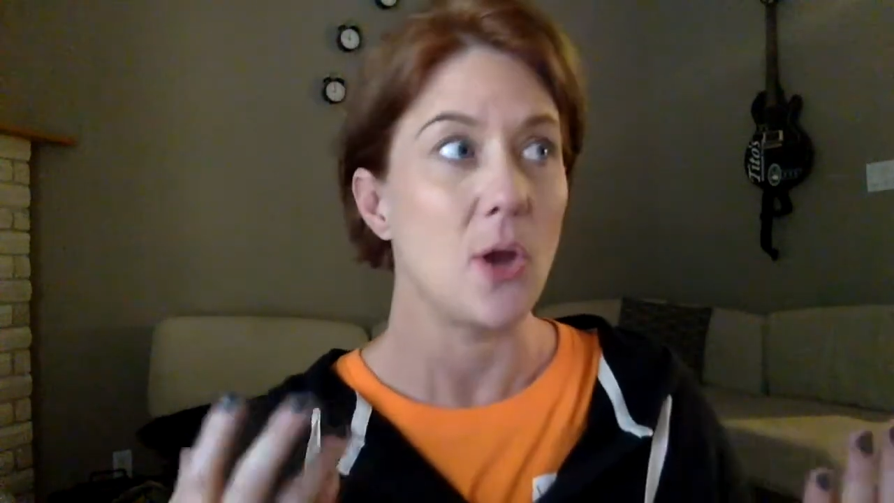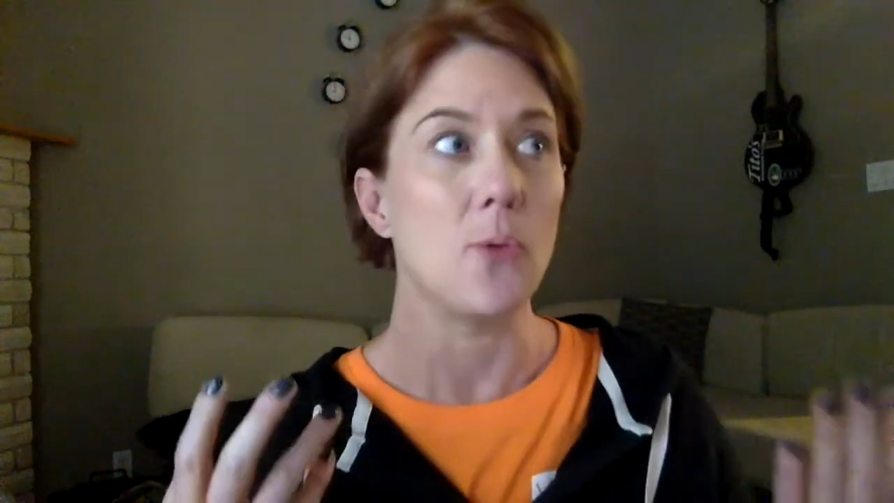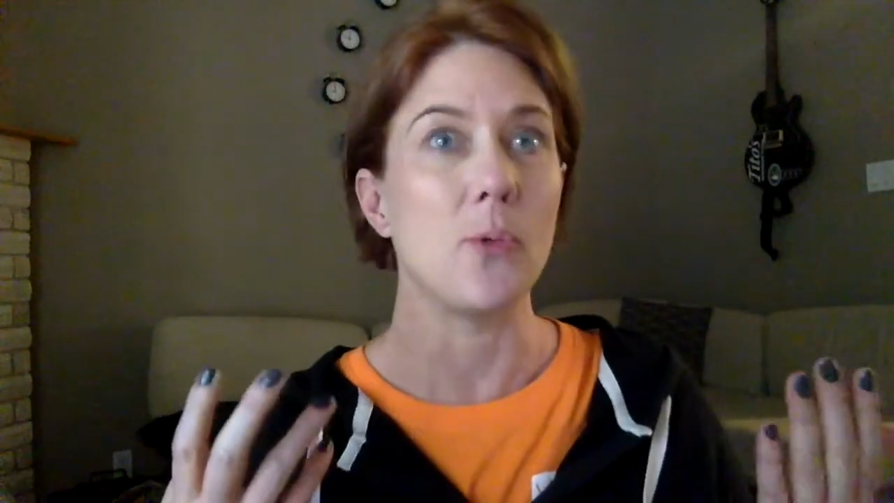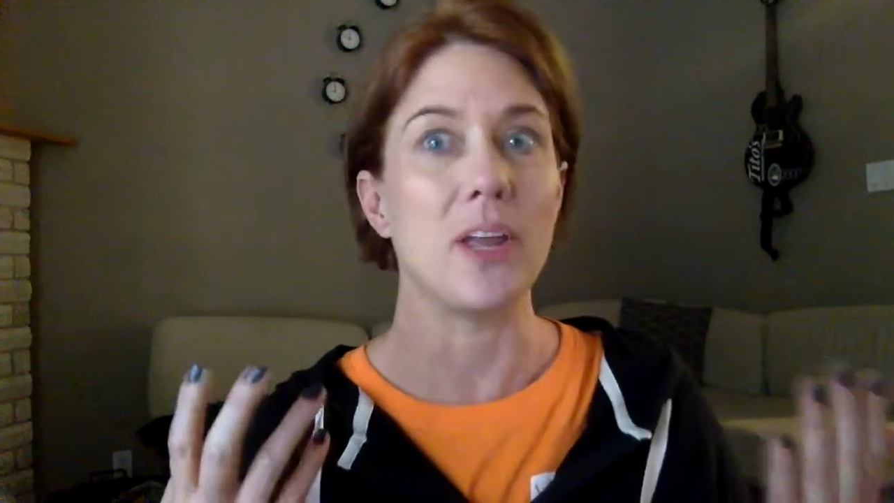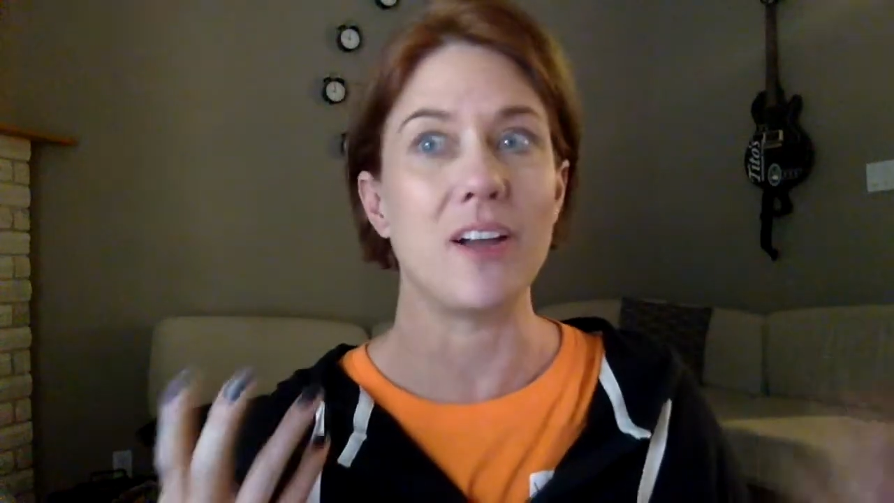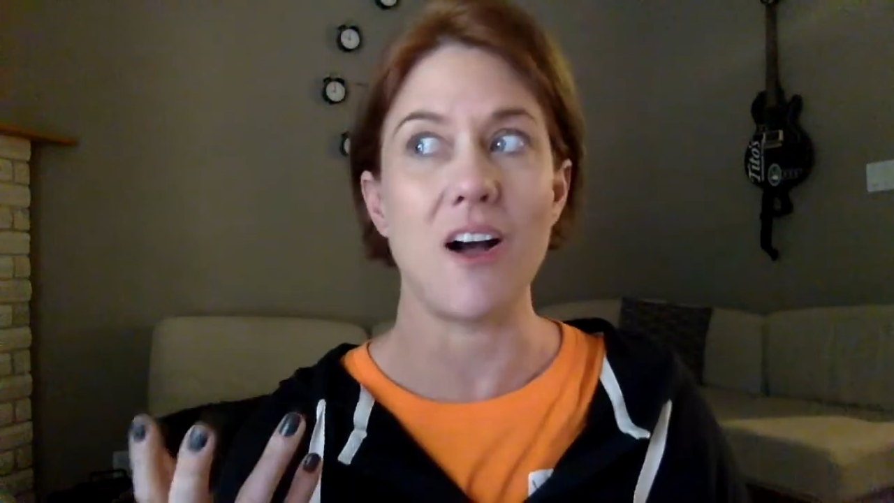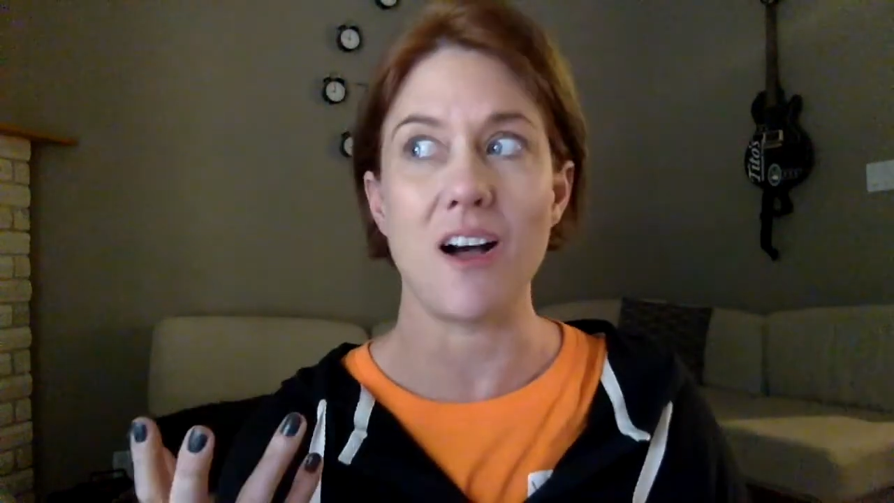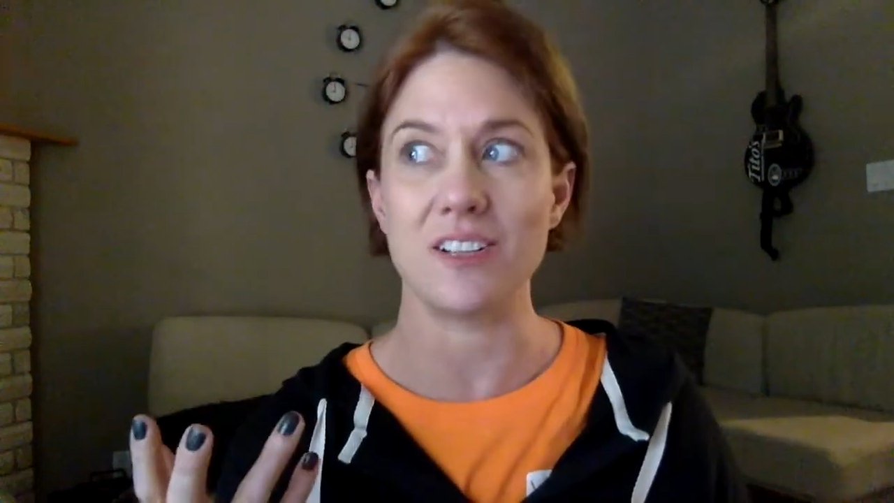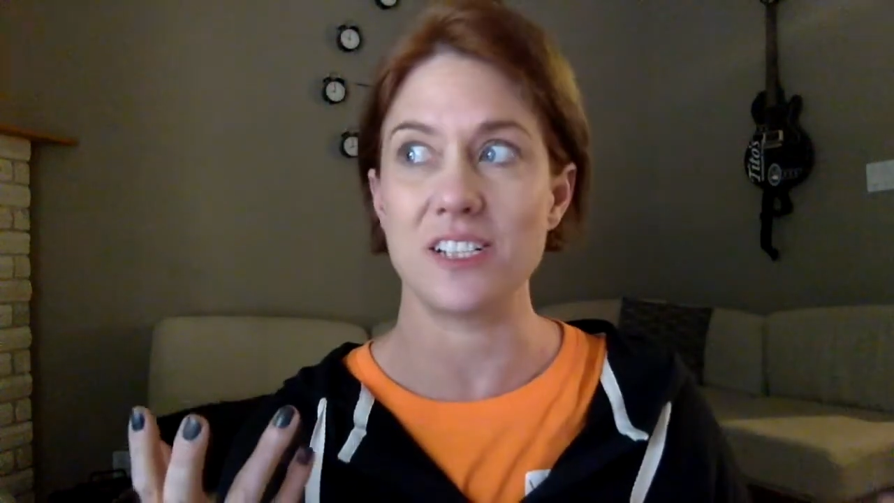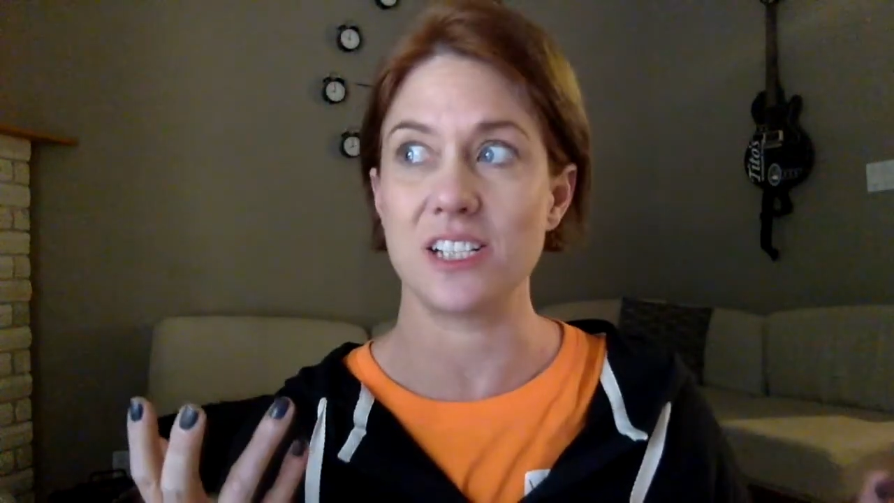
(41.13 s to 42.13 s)
we
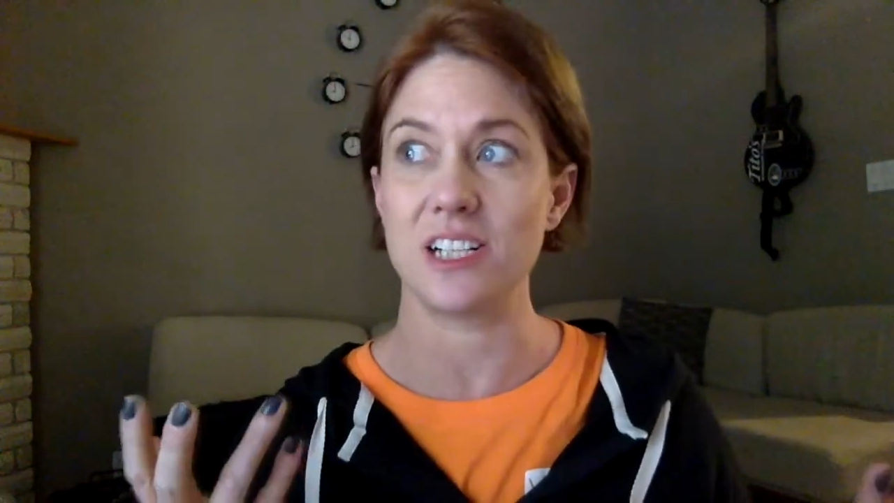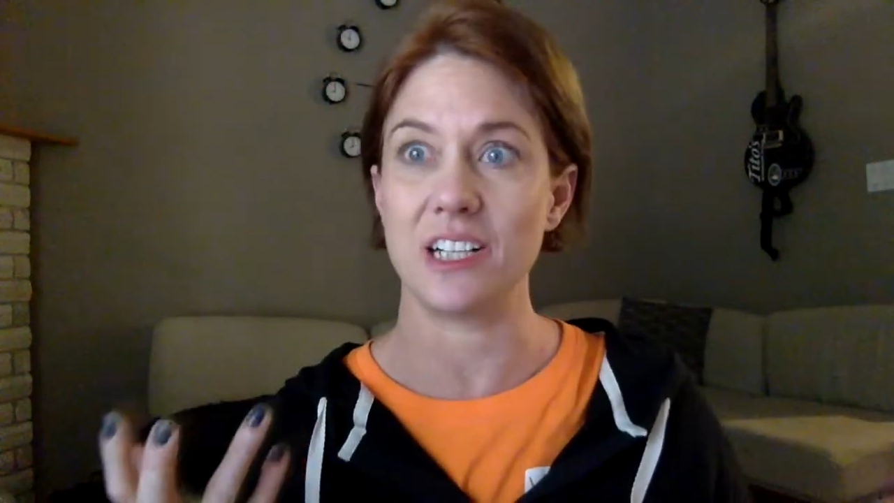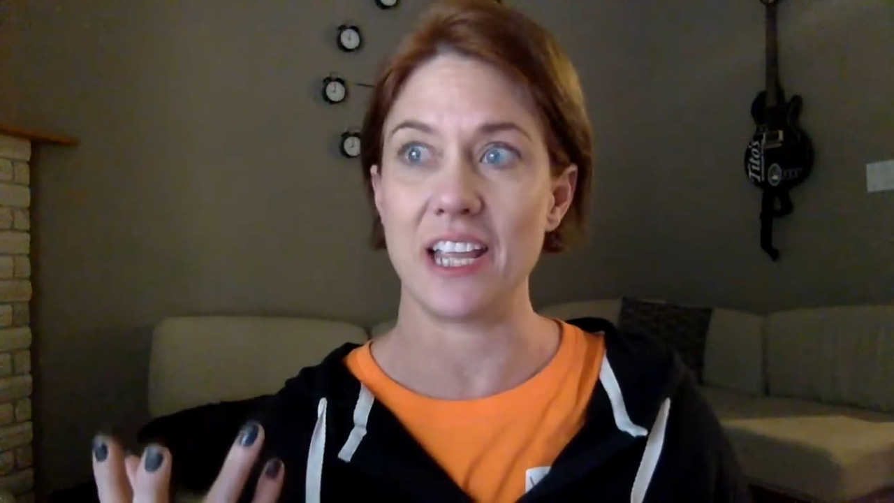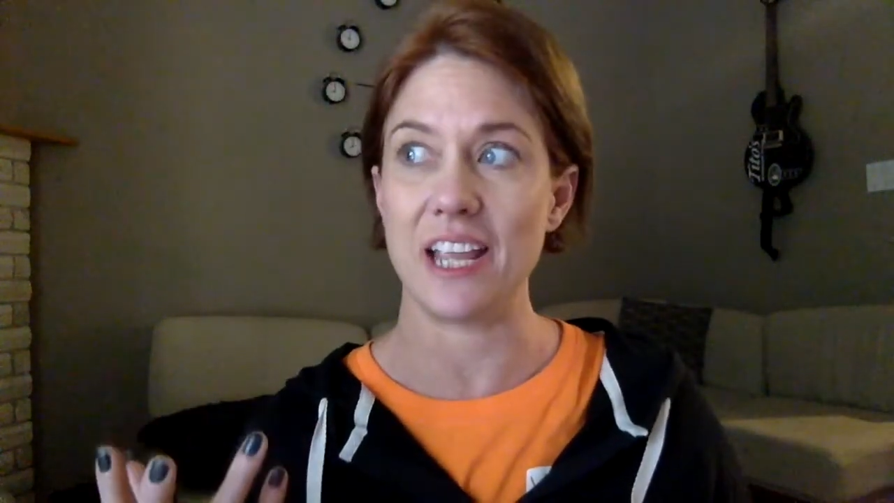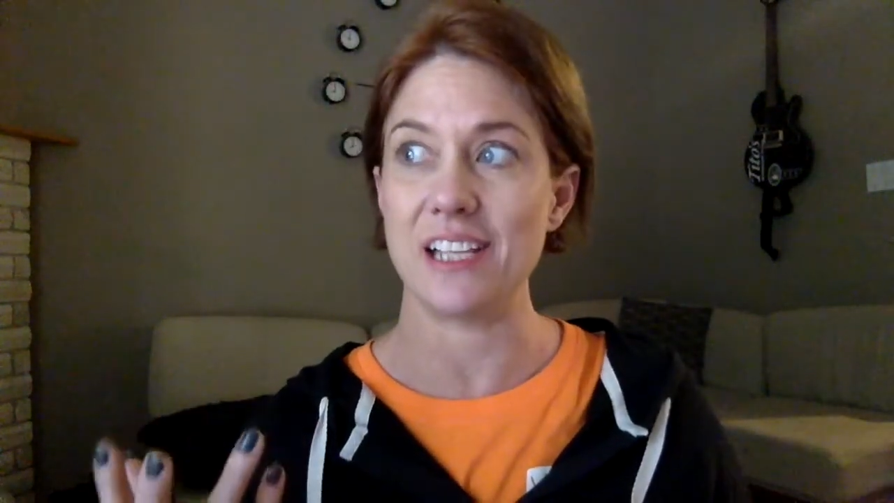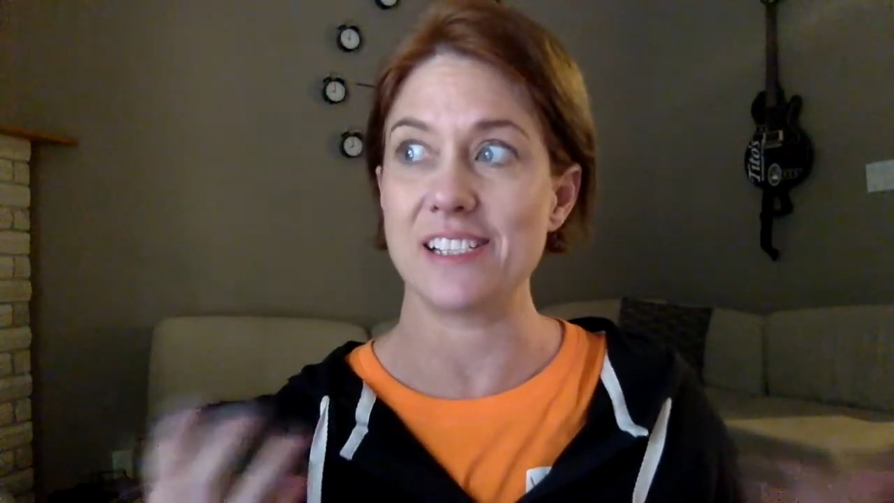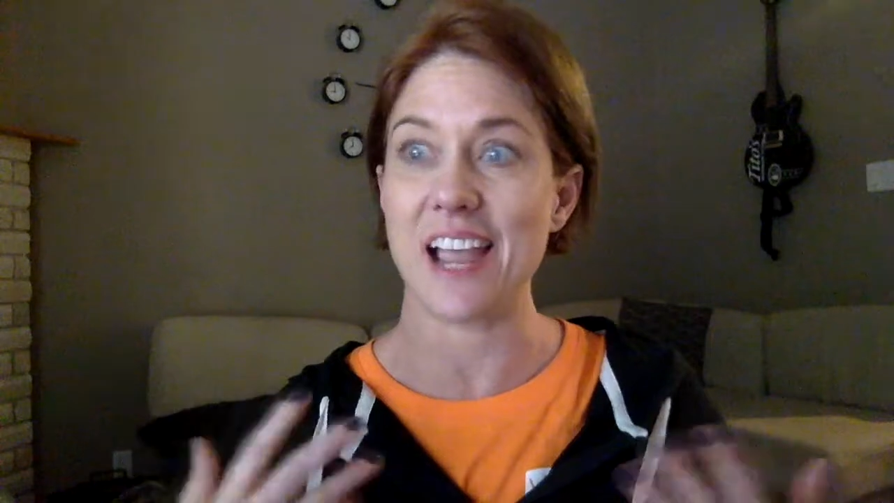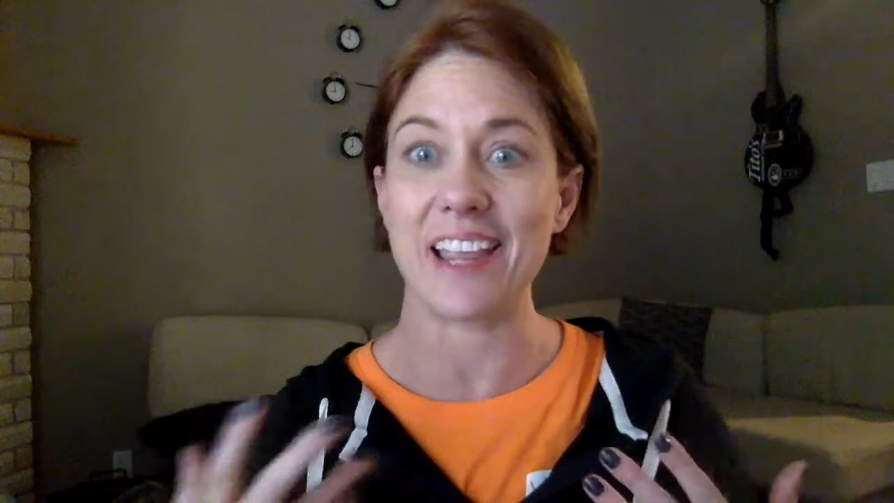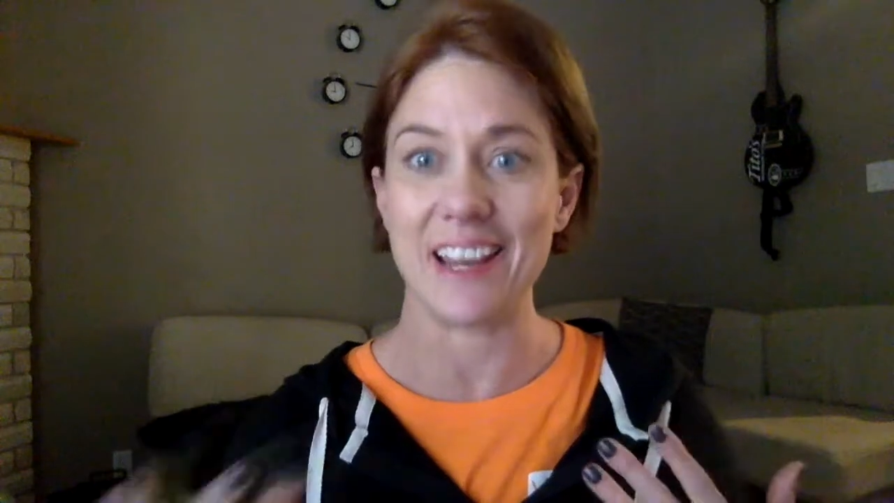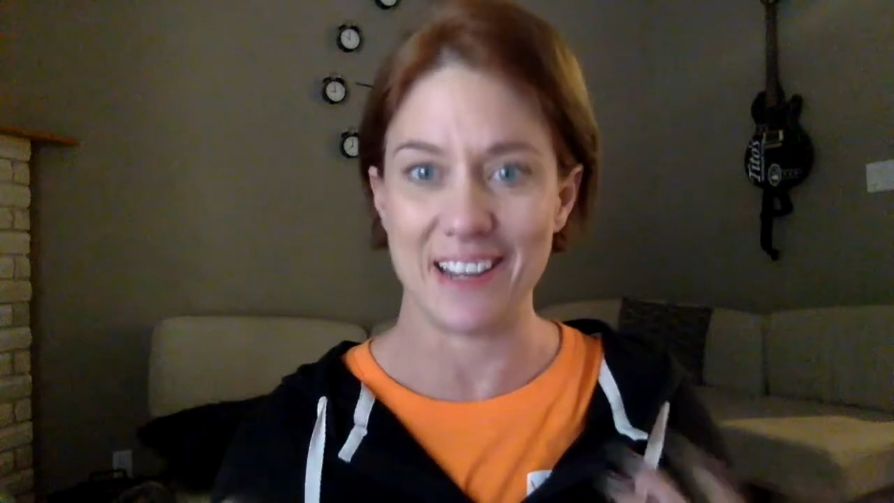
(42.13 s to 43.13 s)
constantly
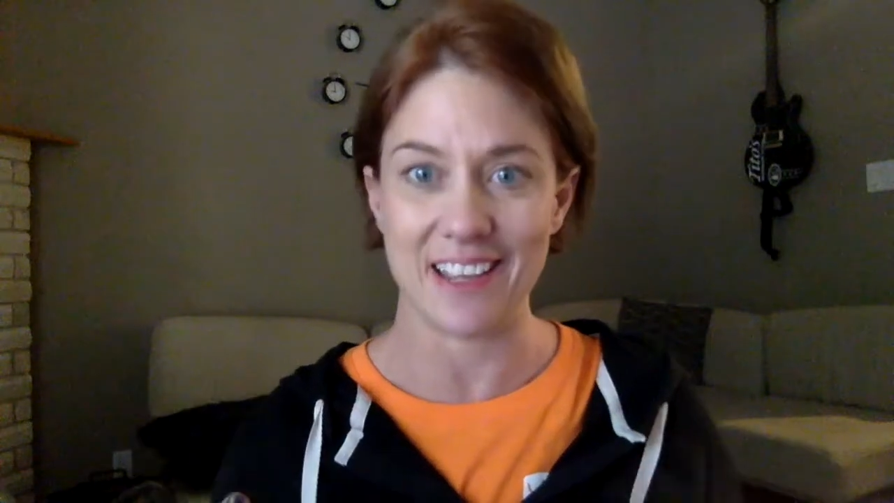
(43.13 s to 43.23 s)
second